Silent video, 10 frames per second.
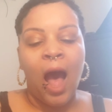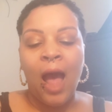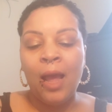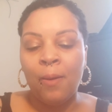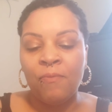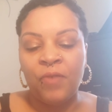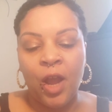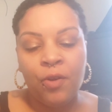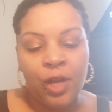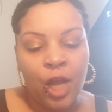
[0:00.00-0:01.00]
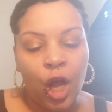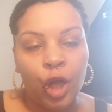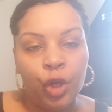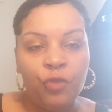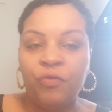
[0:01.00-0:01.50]
I am very
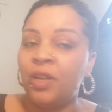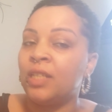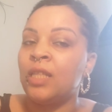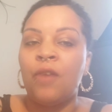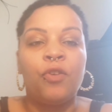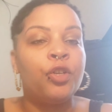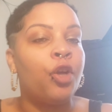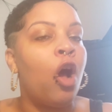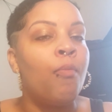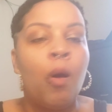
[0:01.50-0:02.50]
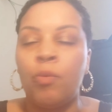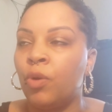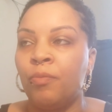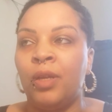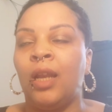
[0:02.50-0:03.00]
goofy. It's never a dull moment
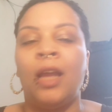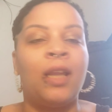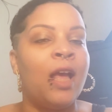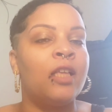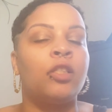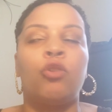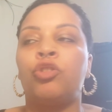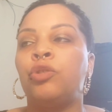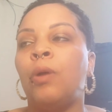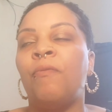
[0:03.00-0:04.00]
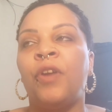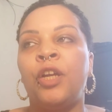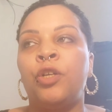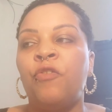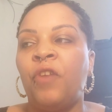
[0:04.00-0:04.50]
with me. Like that is so true. I'm
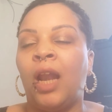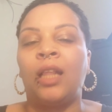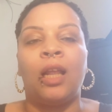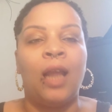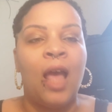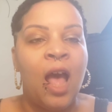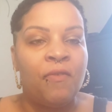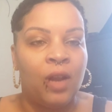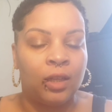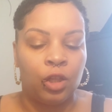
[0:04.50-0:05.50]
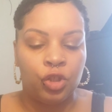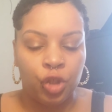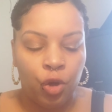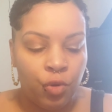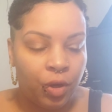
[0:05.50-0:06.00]
very goofy. I like to laugh. I like the
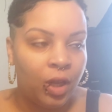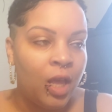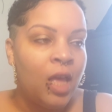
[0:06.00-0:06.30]
joke.